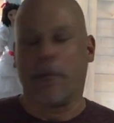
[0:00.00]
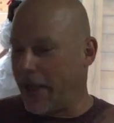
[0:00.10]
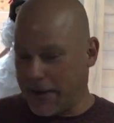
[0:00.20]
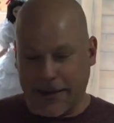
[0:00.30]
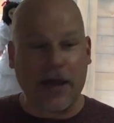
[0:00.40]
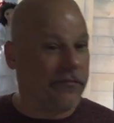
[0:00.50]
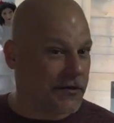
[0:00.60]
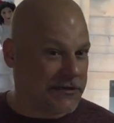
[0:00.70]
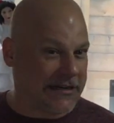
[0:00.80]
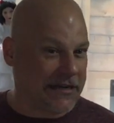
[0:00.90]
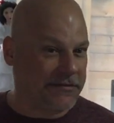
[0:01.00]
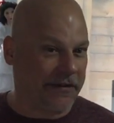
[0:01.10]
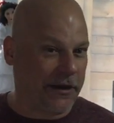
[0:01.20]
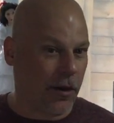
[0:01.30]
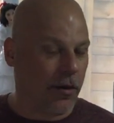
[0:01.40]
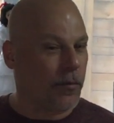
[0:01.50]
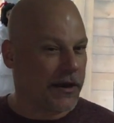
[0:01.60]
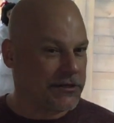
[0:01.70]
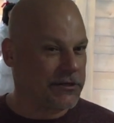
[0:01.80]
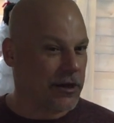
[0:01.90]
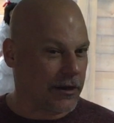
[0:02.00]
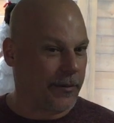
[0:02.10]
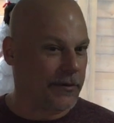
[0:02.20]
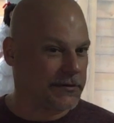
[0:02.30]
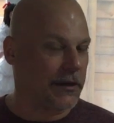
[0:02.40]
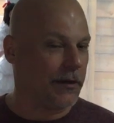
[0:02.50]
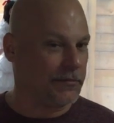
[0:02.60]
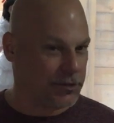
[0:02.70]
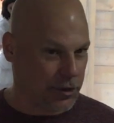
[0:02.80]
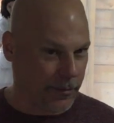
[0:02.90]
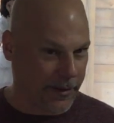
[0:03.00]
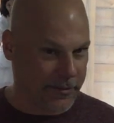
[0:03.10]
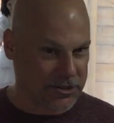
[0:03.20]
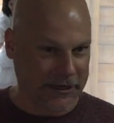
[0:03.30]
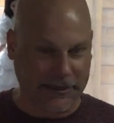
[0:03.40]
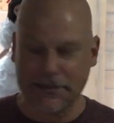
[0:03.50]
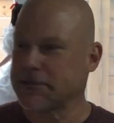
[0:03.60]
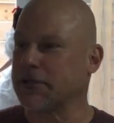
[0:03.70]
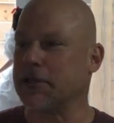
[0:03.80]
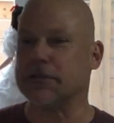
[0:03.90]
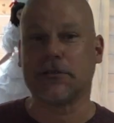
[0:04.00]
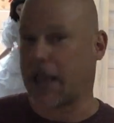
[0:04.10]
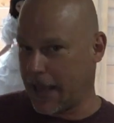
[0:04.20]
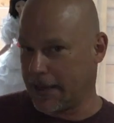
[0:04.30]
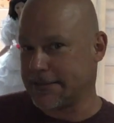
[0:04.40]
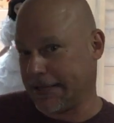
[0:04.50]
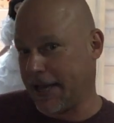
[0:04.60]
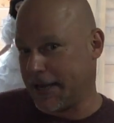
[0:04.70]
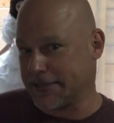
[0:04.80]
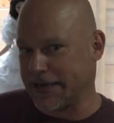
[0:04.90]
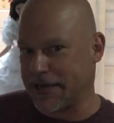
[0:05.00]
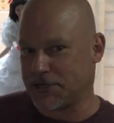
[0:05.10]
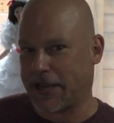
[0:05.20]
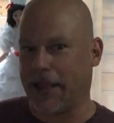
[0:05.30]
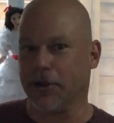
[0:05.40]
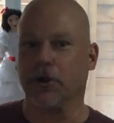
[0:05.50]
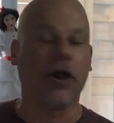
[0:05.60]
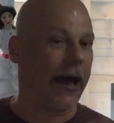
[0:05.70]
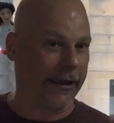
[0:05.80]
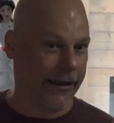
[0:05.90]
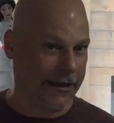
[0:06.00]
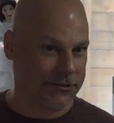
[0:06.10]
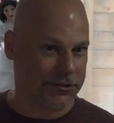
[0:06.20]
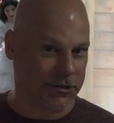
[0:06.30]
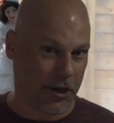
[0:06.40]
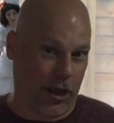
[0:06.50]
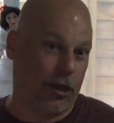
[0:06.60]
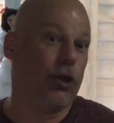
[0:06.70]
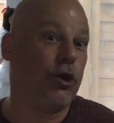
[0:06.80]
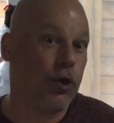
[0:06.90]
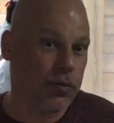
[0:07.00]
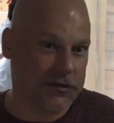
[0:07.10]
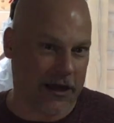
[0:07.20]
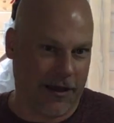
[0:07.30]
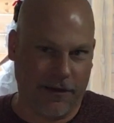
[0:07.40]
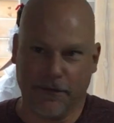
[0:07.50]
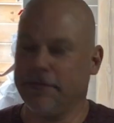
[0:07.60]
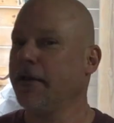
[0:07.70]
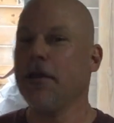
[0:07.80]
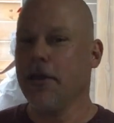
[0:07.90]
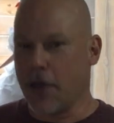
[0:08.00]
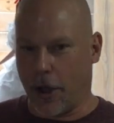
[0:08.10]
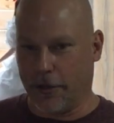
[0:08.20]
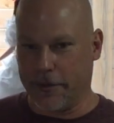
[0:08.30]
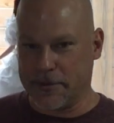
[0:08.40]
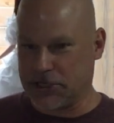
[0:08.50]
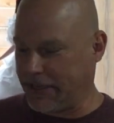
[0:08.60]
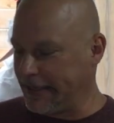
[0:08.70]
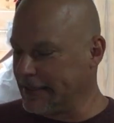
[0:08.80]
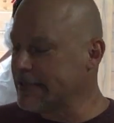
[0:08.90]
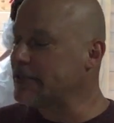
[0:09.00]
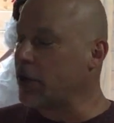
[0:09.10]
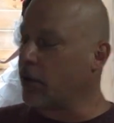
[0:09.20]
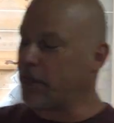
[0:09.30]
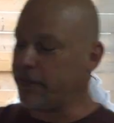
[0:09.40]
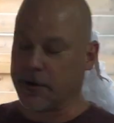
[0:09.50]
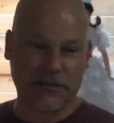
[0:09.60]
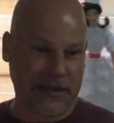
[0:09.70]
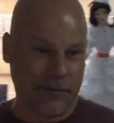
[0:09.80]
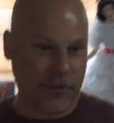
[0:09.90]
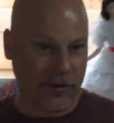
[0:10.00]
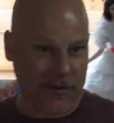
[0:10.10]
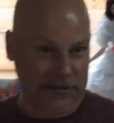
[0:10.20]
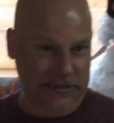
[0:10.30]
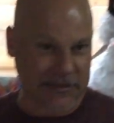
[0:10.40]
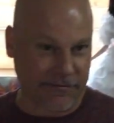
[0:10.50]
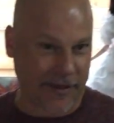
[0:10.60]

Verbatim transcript: But again, for today's video, I wanted to talk about some Janome machines because as again, as an educator, I get uh, use of all the machines. So for example, this is the